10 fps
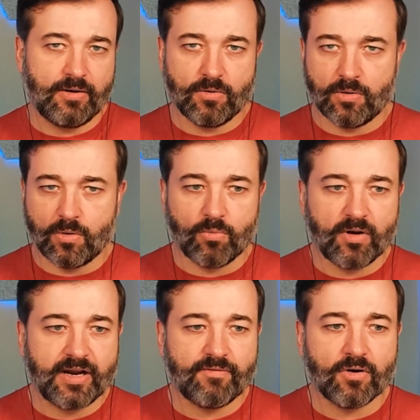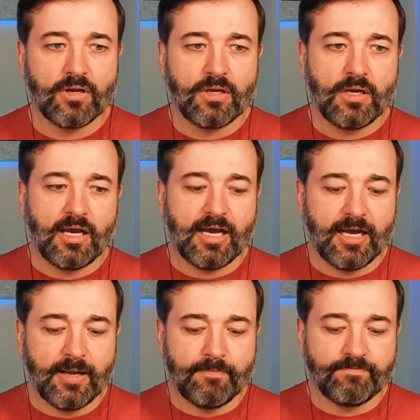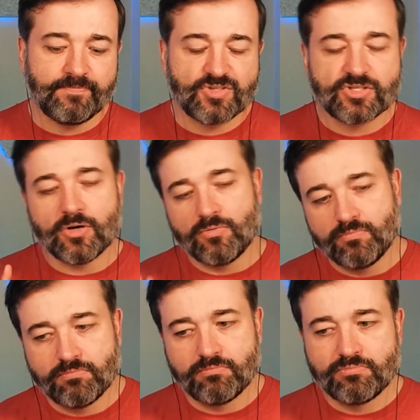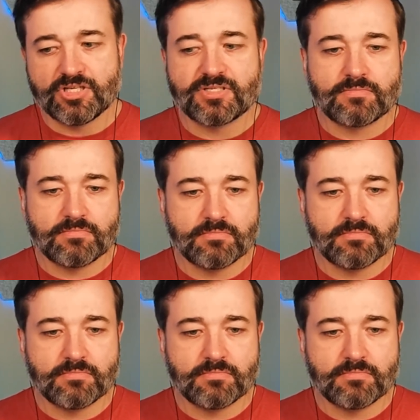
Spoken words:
or whatever? So just,